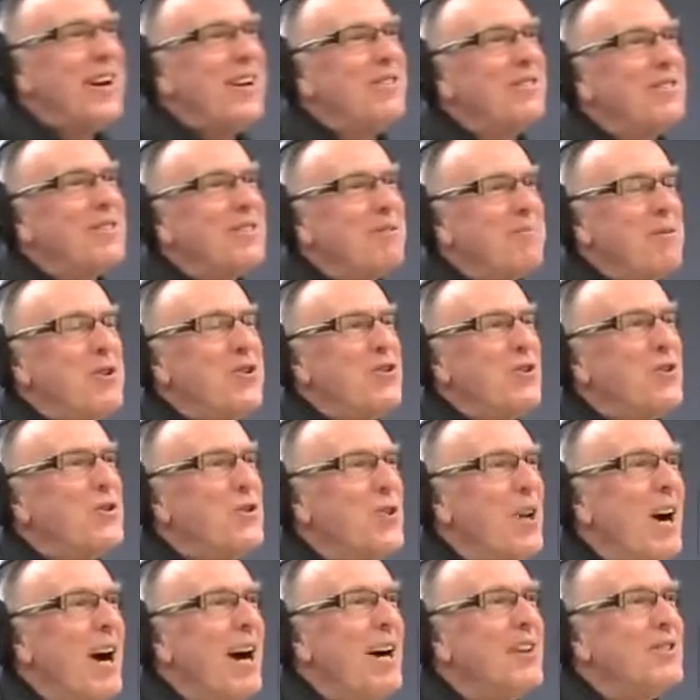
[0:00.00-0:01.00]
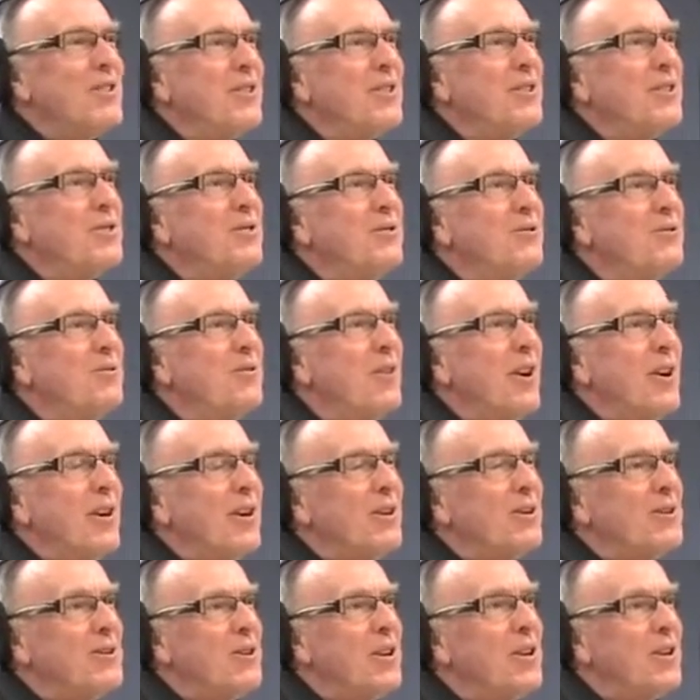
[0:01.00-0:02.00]
have a special diet that you
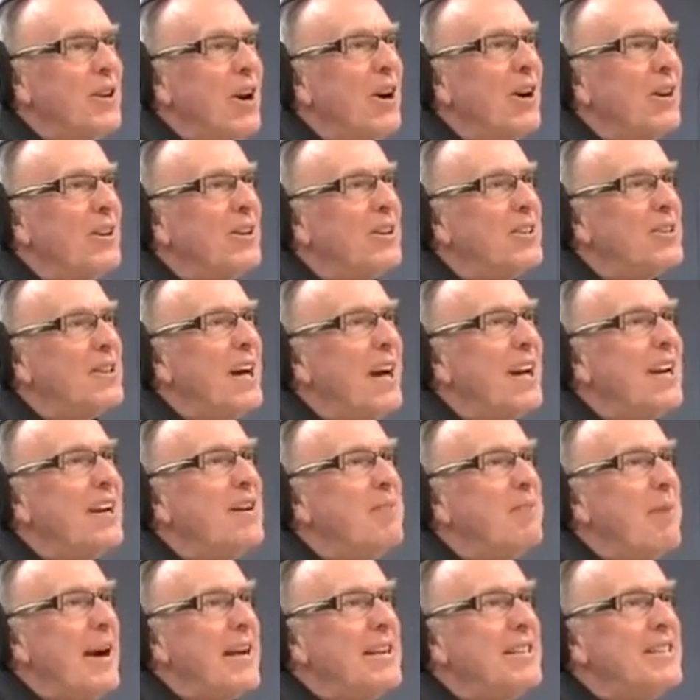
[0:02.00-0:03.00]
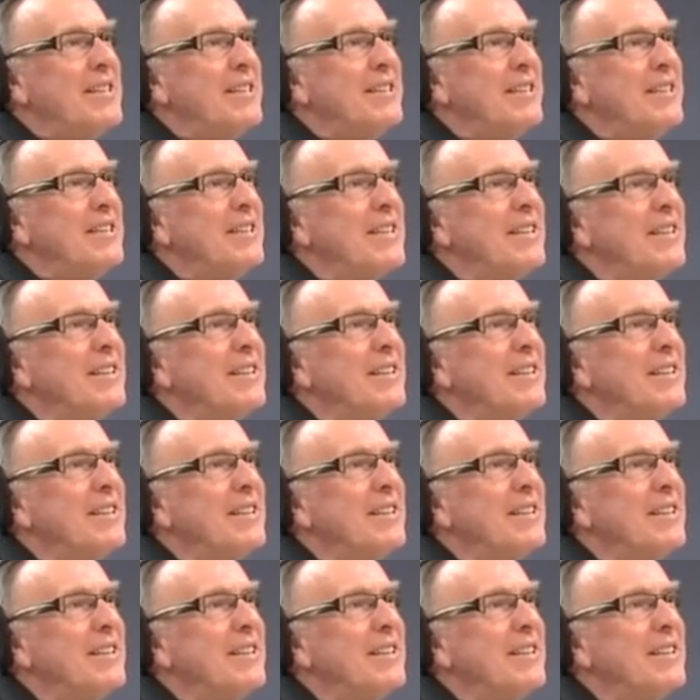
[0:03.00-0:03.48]
followed on a daily basis?